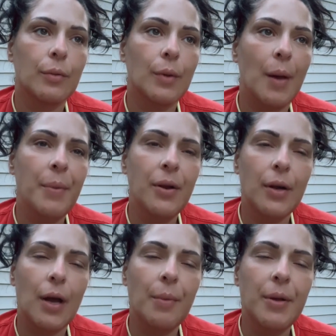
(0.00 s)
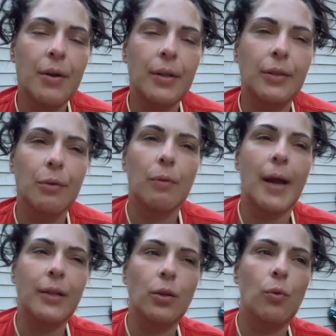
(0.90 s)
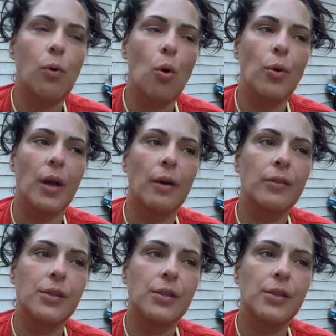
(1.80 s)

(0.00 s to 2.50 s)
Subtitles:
I'm hearing direct quota